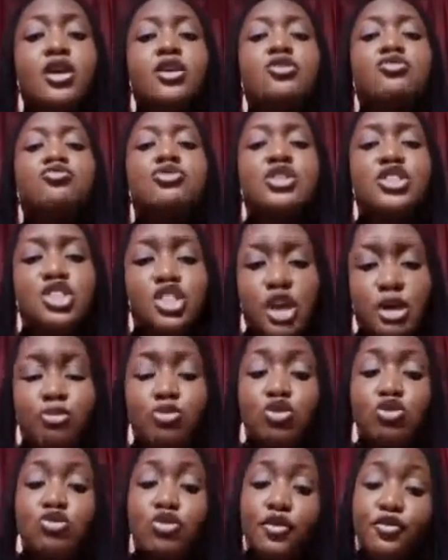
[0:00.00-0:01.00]
Read them.
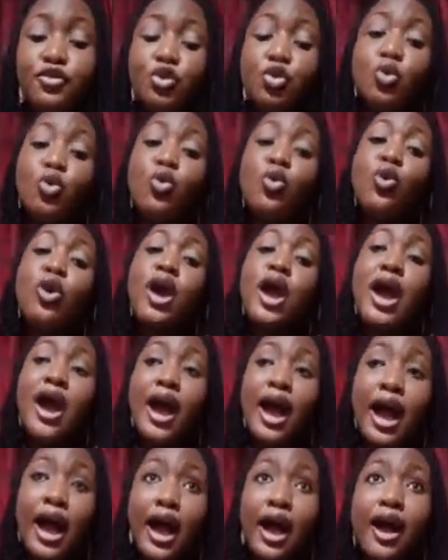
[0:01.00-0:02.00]
Those of you who
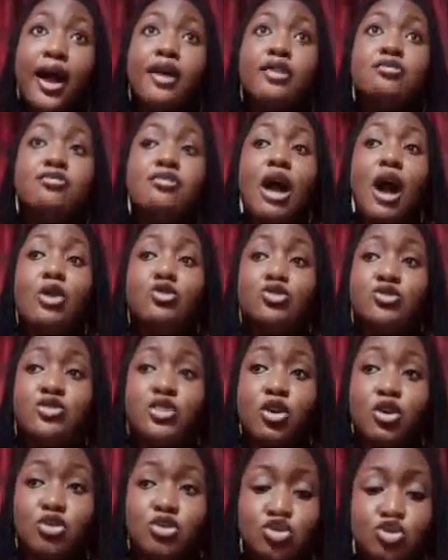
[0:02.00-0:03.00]
are out of
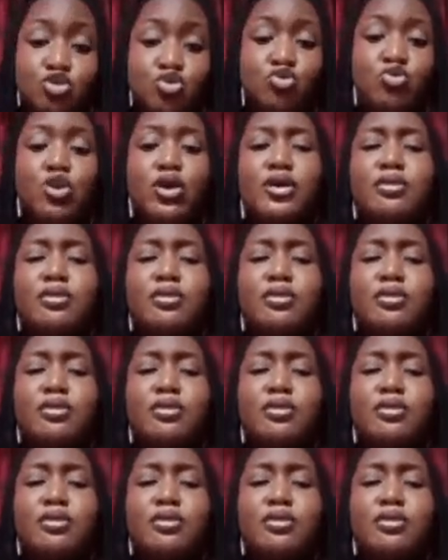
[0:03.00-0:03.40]
secondary school,